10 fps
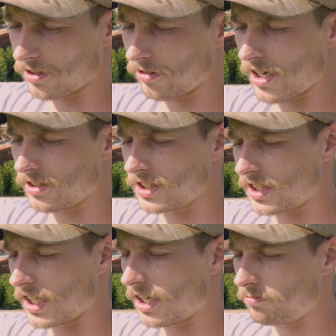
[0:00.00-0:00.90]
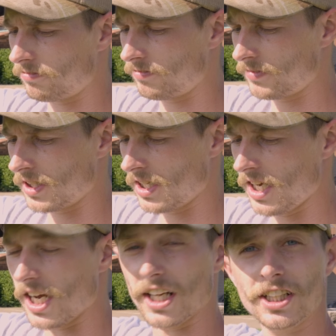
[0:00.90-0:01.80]
the ground stop.
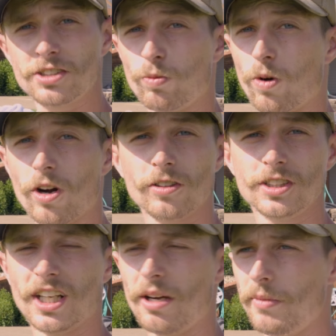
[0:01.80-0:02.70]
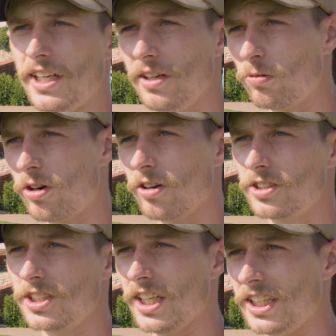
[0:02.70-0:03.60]
And this works, I mean, it
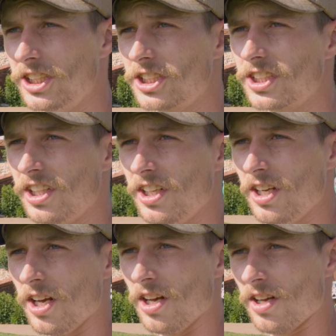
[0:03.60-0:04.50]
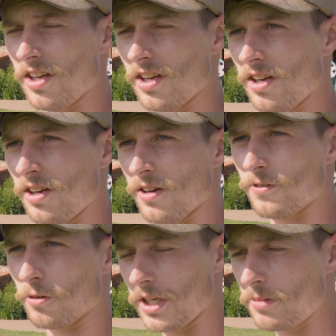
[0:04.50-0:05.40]
works. It uh, just,
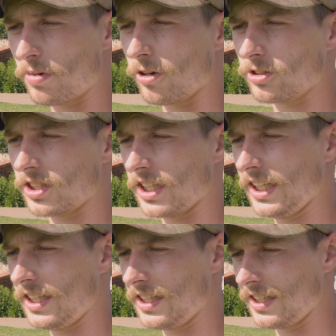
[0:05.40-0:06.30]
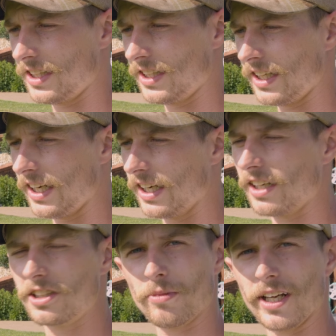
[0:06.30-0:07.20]
for me personally, it
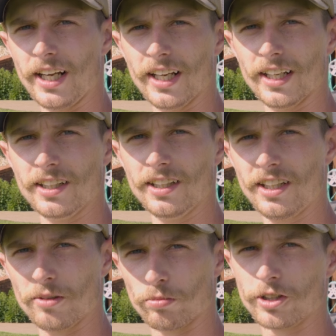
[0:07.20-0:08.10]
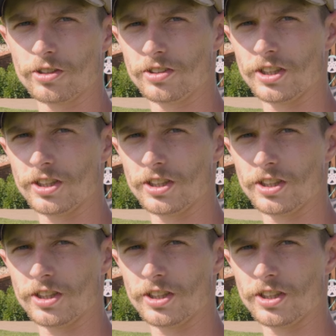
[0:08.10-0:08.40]
got to my head in pressure